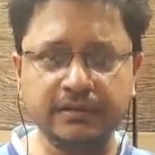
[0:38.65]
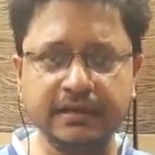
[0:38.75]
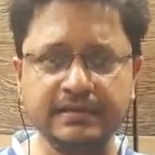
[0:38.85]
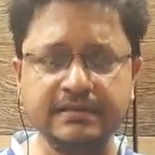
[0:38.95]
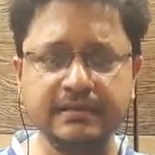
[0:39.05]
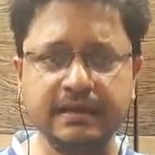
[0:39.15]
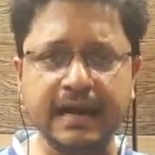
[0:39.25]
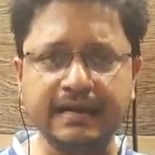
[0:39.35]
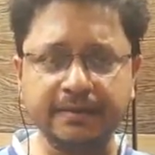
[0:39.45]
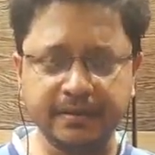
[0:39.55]
it is an
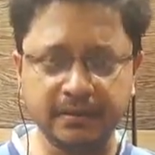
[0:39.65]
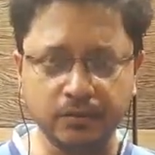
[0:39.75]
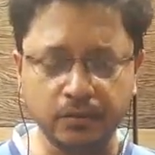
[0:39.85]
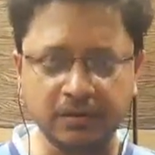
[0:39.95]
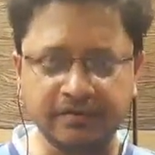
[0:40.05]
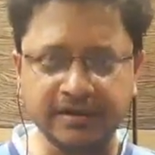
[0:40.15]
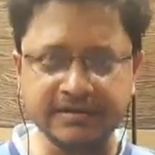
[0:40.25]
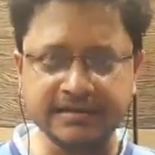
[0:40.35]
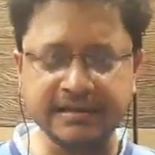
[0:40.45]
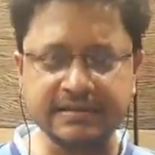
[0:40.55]
atypical
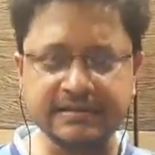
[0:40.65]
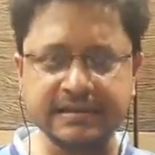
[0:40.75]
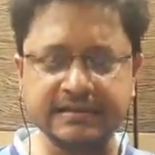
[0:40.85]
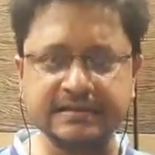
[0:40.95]
coronavirus, as I had said.